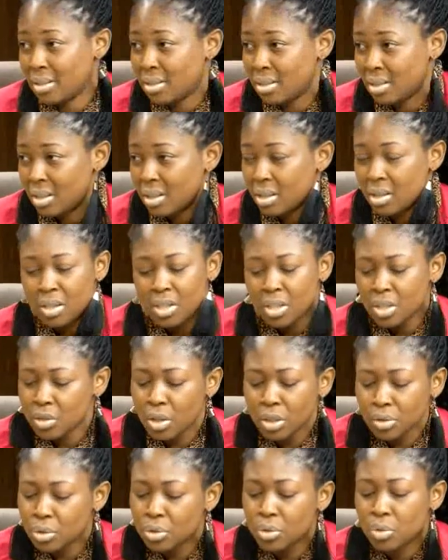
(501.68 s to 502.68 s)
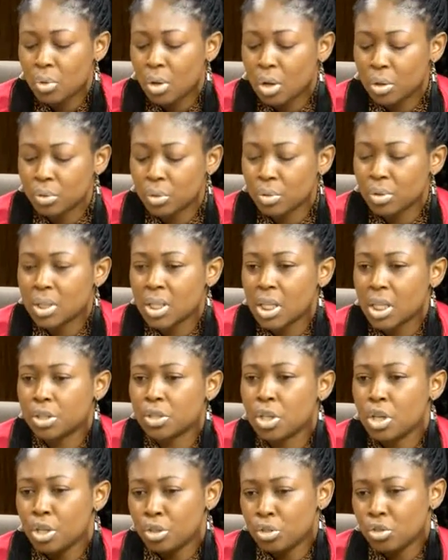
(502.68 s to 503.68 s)
no, we know that doesn't do all those things.
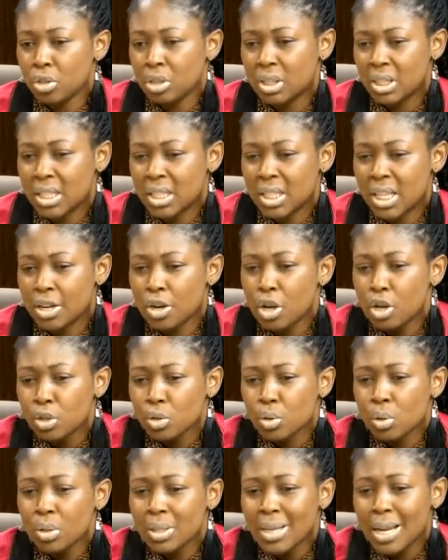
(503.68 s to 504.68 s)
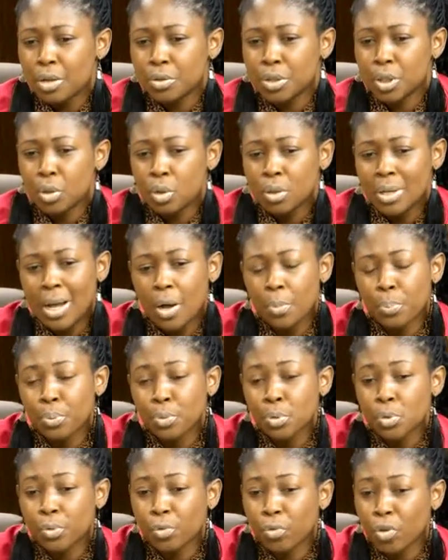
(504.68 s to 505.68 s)
Mm. Do you understand? So now they go now
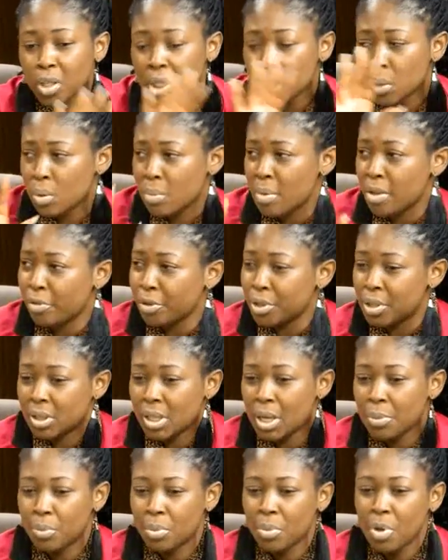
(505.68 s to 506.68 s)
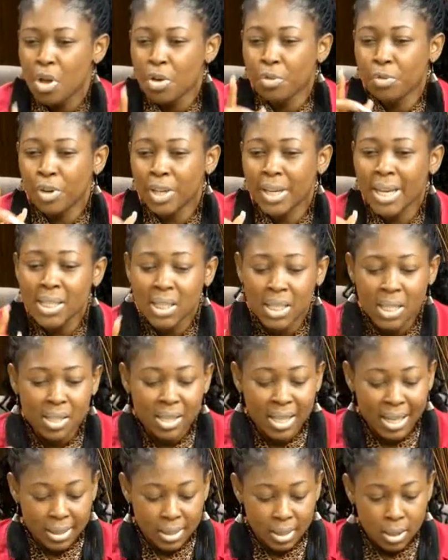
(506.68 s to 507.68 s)
put 40 women for the same room, forgetting
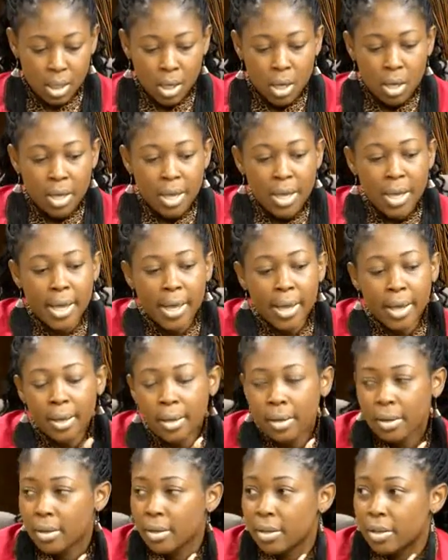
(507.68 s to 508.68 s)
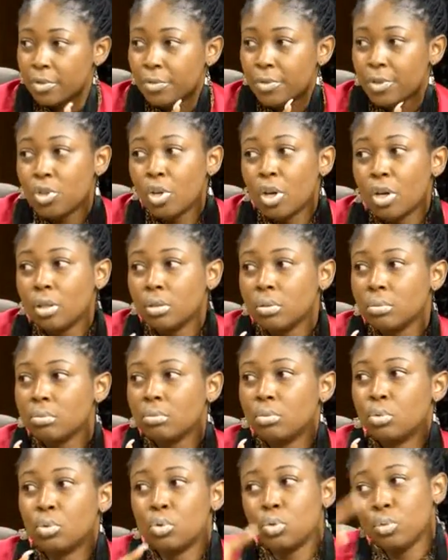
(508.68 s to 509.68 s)
that A if you don't
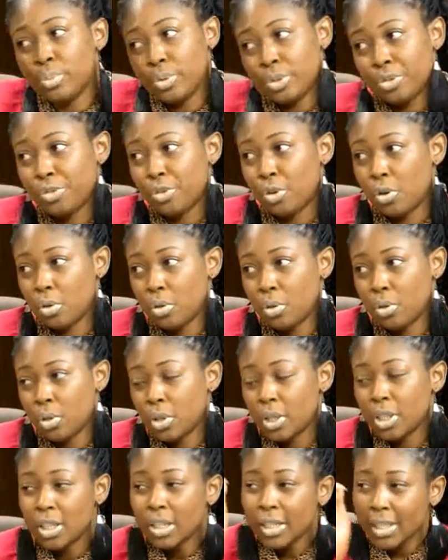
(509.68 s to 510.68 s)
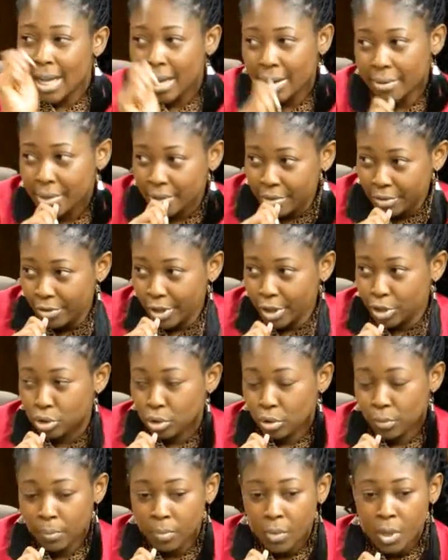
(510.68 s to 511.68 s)
do before, mm -hmm. carry
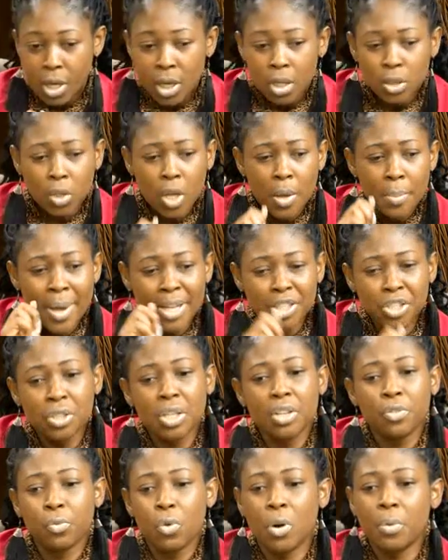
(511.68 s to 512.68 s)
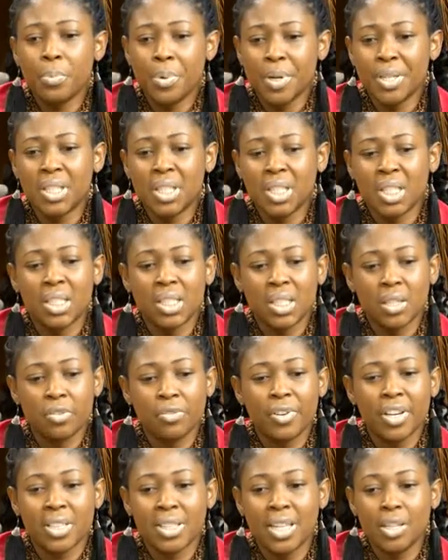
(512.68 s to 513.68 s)
infection. Mm. So imagine if one person is
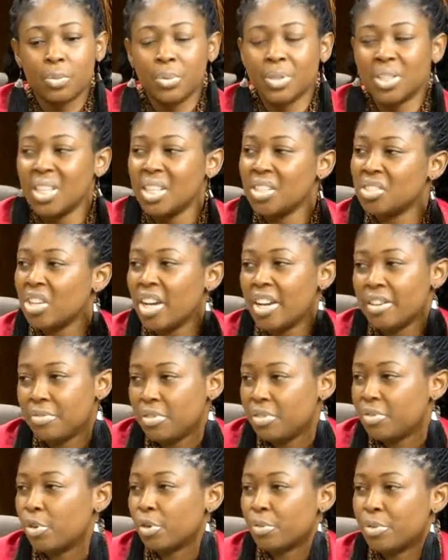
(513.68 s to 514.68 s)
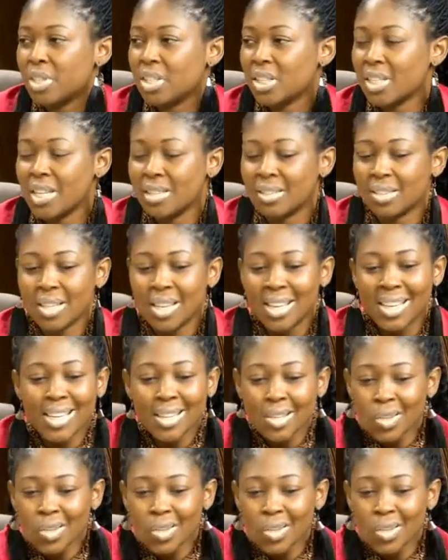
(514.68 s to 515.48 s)
infected with HIV, for instance. It